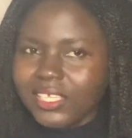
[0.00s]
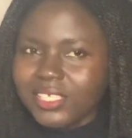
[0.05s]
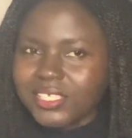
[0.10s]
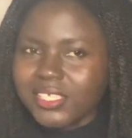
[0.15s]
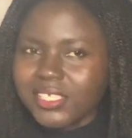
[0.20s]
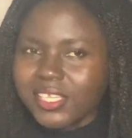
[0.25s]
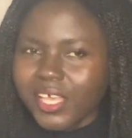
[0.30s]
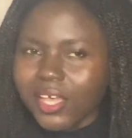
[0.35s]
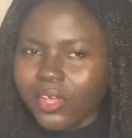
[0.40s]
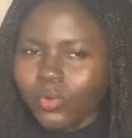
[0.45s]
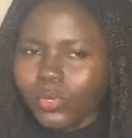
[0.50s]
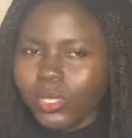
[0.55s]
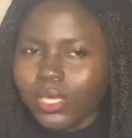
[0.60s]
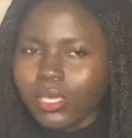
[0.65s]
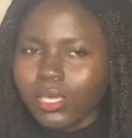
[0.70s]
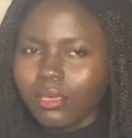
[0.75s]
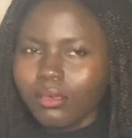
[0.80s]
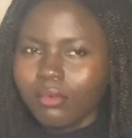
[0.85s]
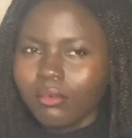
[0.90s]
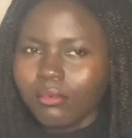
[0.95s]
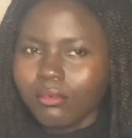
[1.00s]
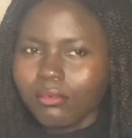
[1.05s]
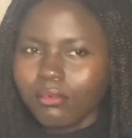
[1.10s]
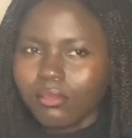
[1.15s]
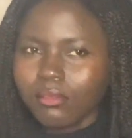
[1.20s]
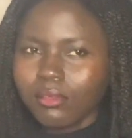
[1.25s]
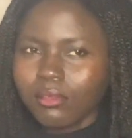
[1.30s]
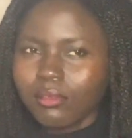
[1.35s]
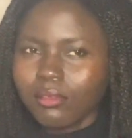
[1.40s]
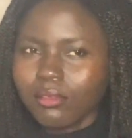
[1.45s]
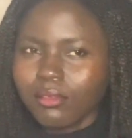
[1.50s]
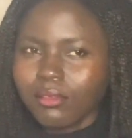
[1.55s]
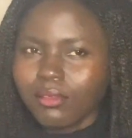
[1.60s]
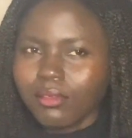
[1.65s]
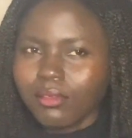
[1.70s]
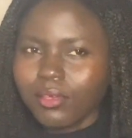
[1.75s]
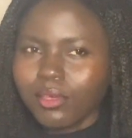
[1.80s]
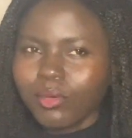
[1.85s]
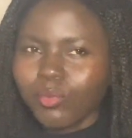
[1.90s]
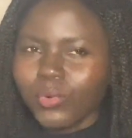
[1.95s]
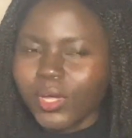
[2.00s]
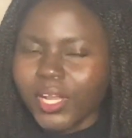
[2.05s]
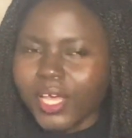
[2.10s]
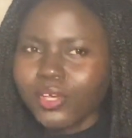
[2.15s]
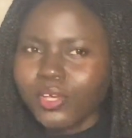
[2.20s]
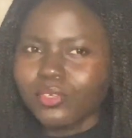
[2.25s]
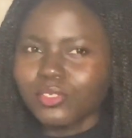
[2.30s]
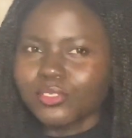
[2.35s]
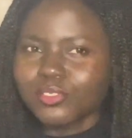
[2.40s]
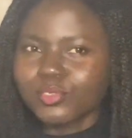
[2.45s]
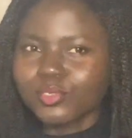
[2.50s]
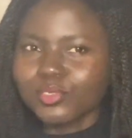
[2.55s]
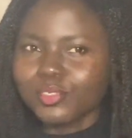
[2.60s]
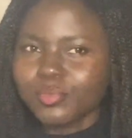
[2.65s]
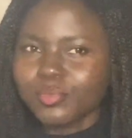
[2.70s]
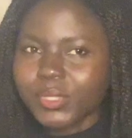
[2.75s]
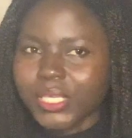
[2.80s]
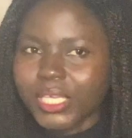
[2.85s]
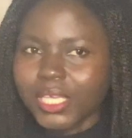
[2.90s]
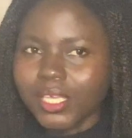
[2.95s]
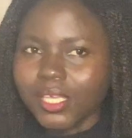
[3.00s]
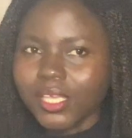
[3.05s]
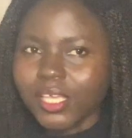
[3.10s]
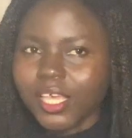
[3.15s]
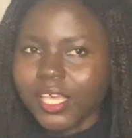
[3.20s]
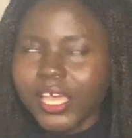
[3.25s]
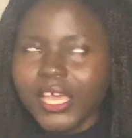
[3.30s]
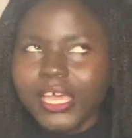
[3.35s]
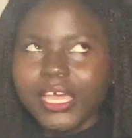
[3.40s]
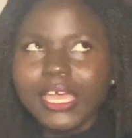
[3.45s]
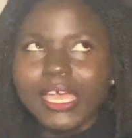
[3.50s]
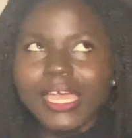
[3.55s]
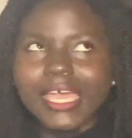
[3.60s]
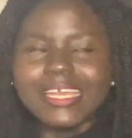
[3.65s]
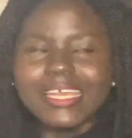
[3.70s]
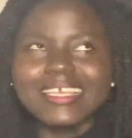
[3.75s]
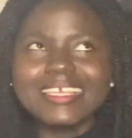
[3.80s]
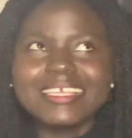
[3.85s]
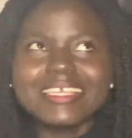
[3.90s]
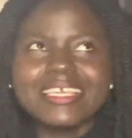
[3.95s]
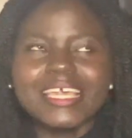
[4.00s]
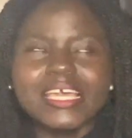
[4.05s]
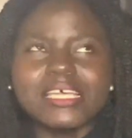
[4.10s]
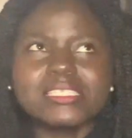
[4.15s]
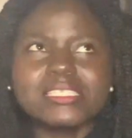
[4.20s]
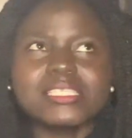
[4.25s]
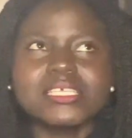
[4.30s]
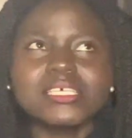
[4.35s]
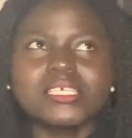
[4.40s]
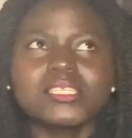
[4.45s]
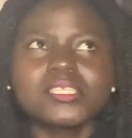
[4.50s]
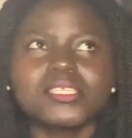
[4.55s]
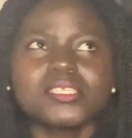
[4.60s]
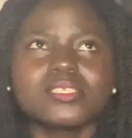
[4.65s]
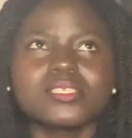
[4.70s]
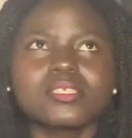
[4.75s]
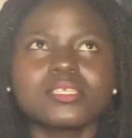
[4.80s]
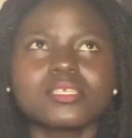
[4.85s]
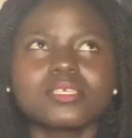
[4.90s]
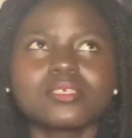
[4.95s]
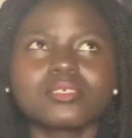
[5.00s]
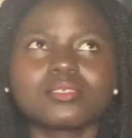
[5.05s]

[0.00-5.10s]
She's like, okay, and what are you going to do to me? And he gets this